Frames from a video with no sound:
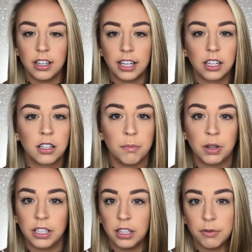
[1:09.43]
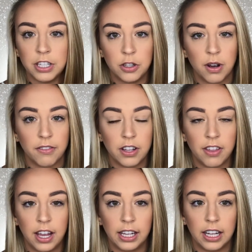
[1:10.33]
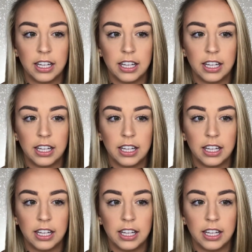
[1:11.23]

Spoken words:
like completely redo everything.